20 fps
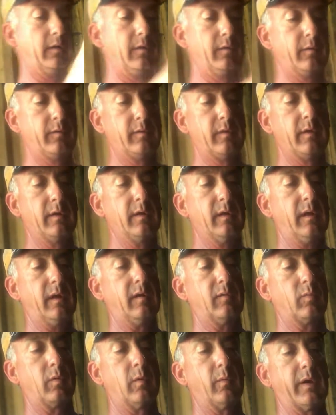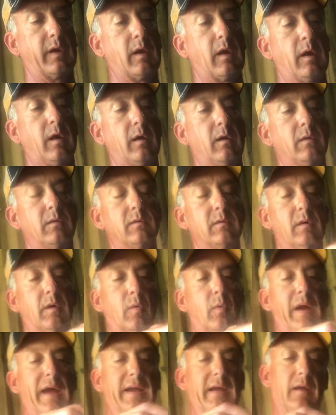we use is what we call
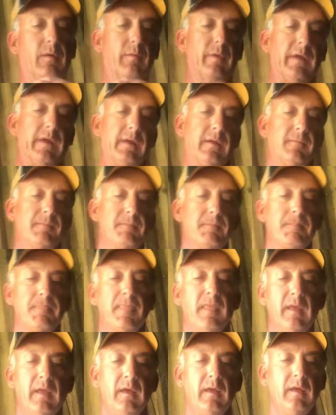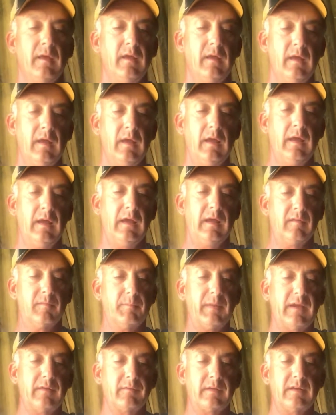a wacky rig.
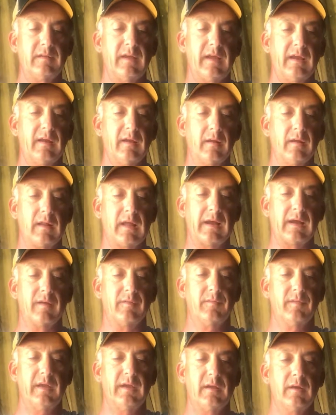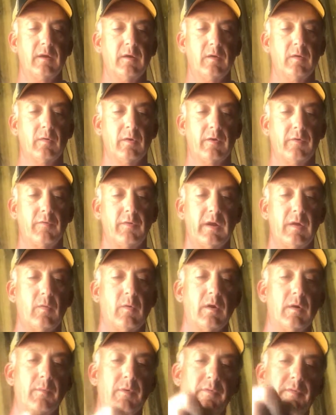It's basically taking a, like a Senko or a
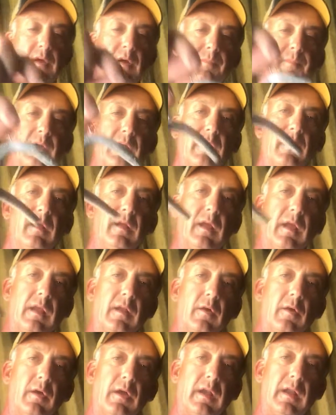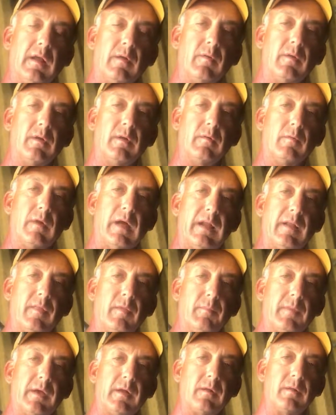trick worm or something and hooking it
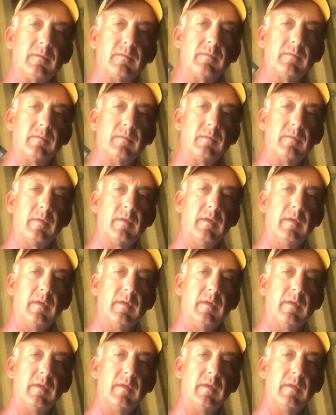right in the middle.